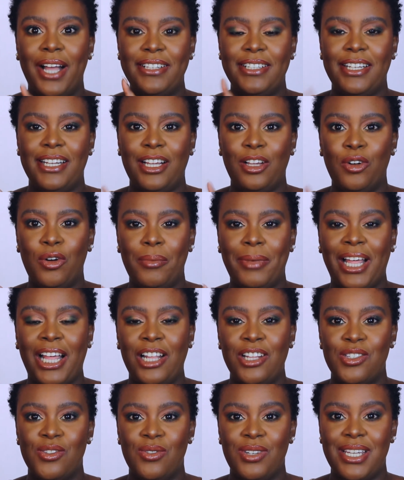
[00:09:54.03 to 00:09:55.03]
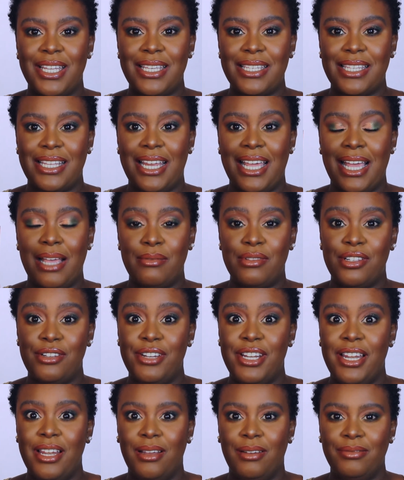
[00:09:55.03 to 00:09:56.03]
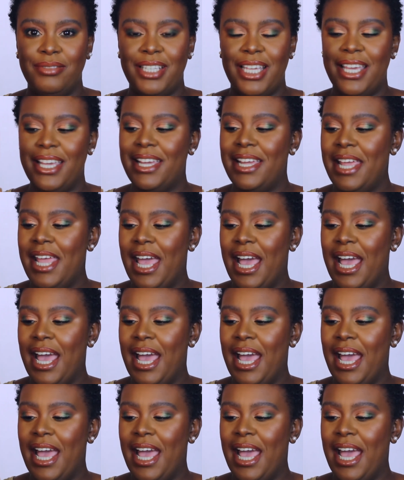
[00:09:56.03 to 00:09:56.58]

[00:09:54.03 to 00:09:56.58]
and then I got my hands on this and I absolutely loved it,